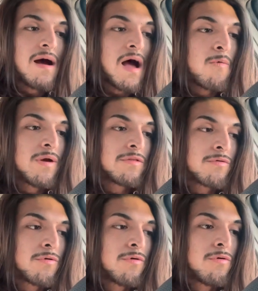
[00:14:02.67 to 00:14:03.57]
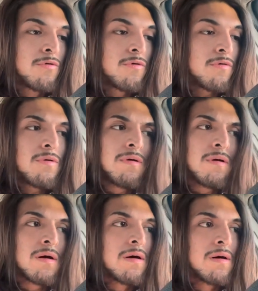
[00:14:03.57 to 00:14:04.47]
I went through
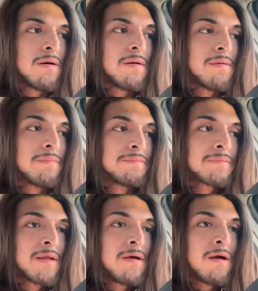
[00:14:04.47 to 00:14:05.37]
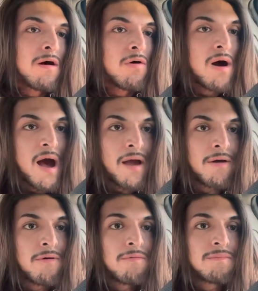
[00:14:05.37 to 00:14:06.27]
um,
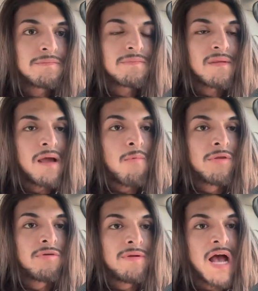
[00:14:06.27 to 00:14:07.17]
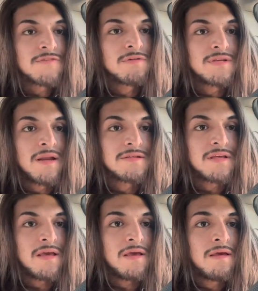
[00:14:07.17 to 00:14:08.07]
Ohio. I went through Nashville,
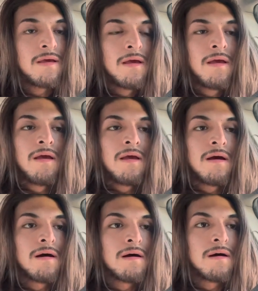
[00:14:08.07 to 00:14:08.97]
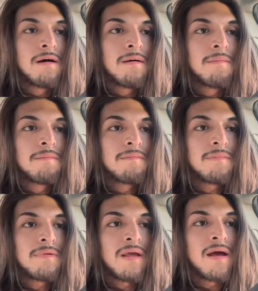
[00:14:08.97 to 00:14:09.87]
Tennessee. Um,
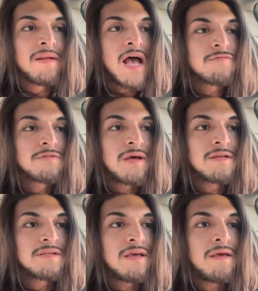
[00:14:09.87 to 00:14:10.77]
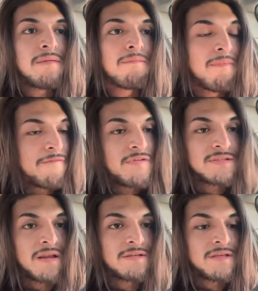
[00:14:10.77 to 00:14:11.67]
yeah, Nashville, Tennessee, Memphis,
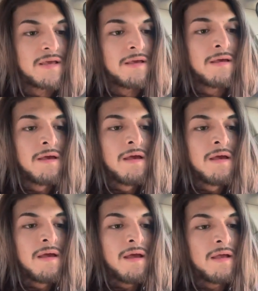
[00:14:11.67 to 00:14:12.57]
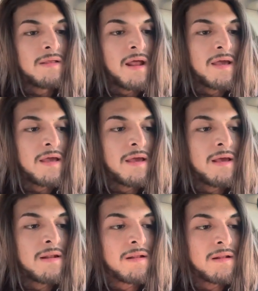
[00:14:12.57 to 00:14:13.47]
Tennessee. And then I
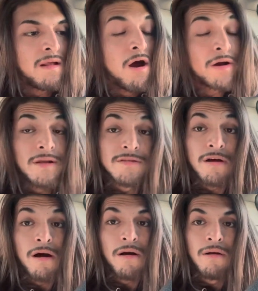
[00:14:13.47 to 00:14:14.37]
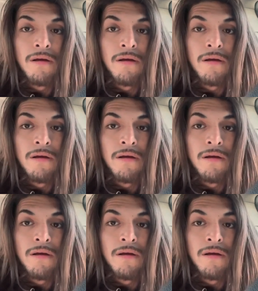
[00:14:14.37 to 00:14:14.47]
hit Arkansas.